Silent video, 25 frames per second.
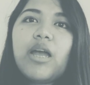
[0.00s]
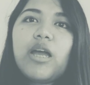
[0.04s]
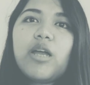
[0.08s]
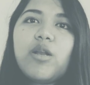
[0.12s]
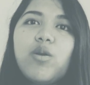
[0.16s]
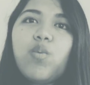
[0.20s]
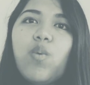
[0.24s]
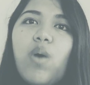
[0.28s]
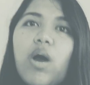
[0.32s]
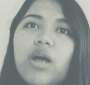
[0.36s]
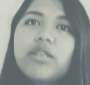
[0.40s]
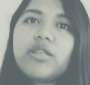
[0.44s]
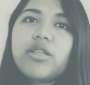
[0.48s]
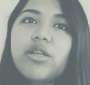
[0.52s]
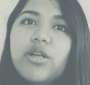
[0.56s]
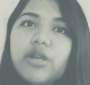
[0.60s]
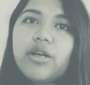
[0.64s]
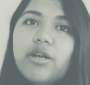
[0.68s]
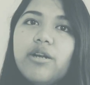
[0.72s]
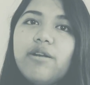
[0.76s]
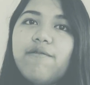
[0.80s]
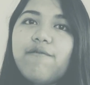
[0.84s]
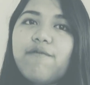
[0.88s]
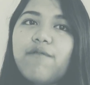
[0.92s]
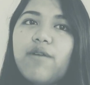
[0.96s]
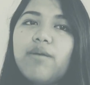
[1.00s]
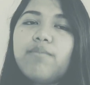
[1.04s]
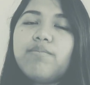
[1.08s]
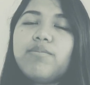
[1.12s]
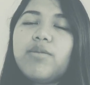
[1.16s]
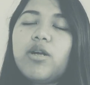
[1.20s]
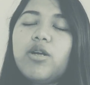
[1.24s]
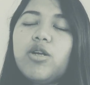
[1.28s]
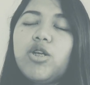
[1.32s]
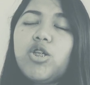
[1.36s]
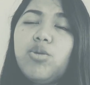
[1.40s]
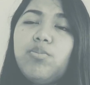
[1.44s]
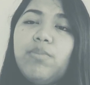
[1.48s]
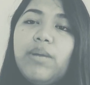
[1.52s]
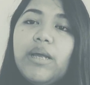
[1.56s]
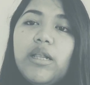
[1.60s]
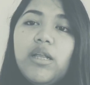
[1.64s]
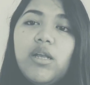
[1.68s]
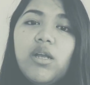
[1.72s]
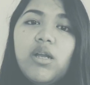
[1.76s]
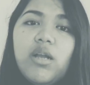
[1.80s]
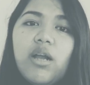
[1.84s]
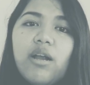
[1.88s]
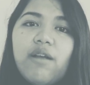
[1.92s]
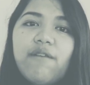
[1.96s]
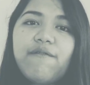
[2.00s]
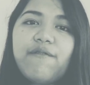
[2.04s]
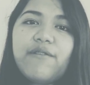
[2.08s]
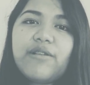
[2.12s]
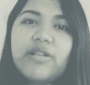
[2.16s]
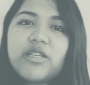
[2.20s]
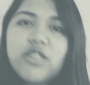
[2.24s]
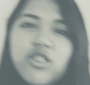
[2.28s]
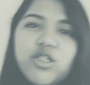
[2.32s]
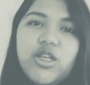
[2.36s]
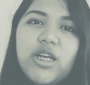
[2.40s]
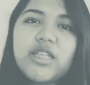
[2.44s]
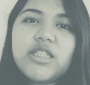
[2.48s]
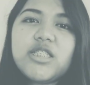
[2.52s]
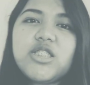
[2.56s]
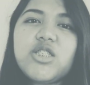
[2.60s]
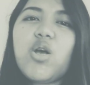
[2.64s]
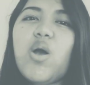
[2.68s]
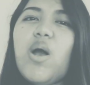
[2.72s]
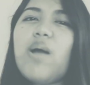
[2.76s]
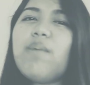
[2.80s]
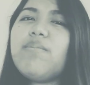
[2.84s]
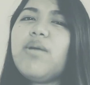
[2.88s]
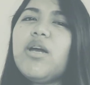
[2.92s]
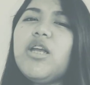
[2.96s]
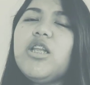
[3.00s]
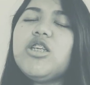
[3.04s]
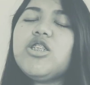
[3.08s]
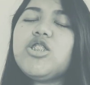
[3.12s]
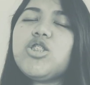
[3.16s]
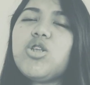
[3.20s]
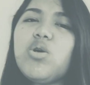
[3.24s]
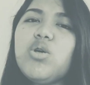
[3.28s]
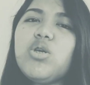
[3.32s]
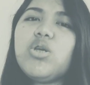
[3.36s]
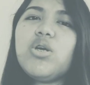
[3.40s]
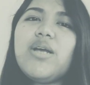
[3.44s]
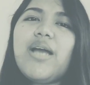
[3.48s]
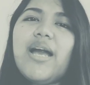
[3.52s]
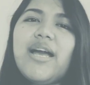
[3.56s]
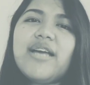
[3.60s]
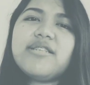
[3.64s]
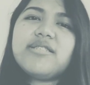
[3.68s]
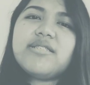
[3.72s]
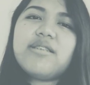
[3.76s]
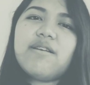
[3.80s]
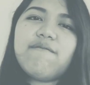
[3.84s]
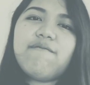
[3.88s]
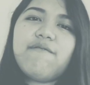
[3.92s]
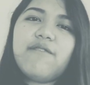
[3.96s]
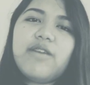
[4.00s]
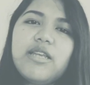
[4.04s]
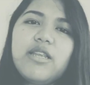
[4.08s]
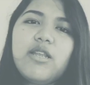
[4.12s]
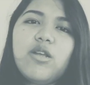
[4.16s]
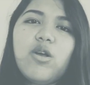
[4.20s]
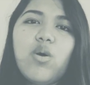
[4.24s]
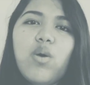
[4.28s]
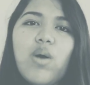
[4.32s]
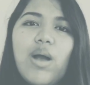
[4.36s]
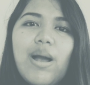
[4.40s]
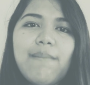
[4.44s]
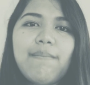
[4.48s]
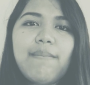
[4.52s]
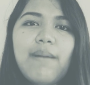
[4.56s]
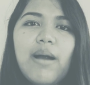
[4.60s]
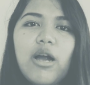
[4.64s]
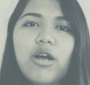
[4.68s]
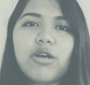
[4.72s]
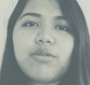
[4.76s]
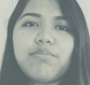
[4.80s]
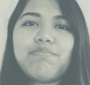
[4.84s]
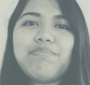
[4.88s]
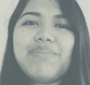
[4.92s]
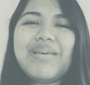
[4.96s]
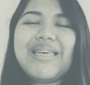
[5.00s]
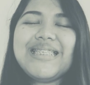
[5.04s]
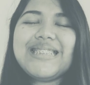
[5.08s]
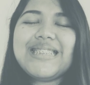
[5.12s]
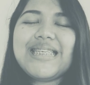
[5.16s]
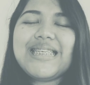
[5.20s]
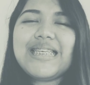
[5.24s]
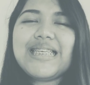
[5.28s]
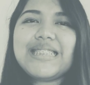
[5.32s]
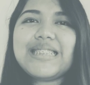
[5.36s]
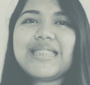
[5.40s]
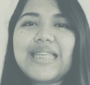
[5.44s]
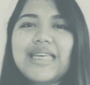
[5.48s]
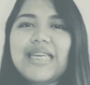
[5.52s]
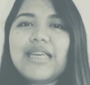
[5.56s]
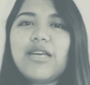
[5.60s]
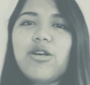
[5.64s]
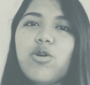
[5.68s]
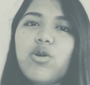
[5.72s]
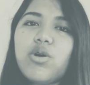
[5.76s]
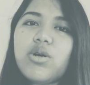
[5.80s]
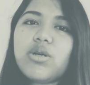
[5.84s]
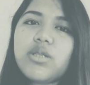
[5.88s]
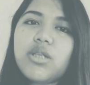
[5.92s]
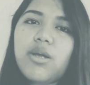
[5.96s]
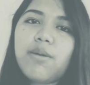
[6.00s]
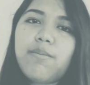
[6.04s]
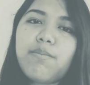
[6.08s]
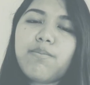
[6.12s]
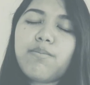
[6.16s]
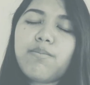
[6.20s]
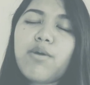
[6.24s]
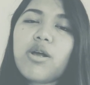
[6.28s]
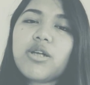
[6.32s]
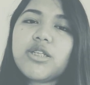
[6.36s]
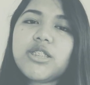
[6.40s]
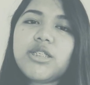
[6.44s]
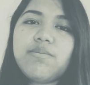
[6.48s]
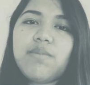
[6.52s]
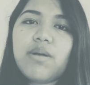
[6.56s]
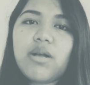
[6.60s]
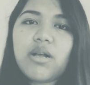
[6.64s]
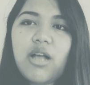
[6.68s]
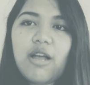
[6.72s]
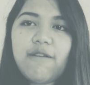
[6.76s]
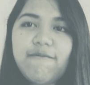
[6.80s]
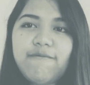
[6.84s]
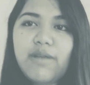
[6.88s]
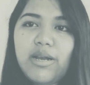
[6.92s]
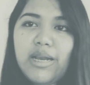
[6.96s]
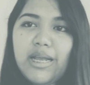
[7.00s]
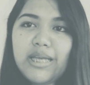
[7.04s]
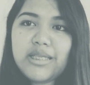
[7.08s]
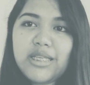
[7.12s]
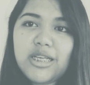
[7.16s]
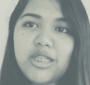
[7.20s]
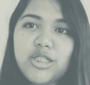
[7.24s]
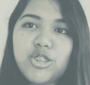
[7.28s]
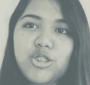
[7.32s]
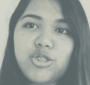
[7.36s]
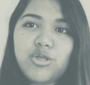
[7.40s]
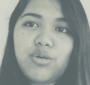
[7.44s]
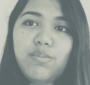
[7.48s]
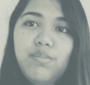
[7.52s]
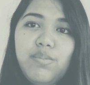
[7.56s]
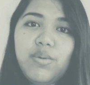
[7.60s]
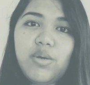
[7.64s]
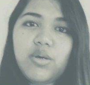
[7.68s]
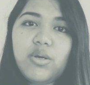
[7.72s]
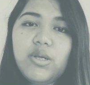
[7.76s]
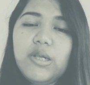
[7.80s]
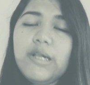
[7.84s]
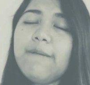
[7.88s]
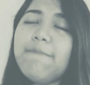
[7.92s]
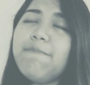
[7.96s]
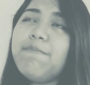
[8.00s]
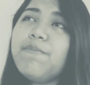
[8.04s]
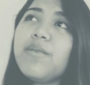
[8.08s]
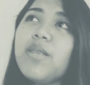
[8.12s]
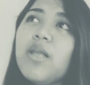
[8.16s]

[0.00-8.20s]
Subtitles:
and water from the glomerular filtrate. So I'm gonna show you guys a video about PCT or the proximal convoluted tubule,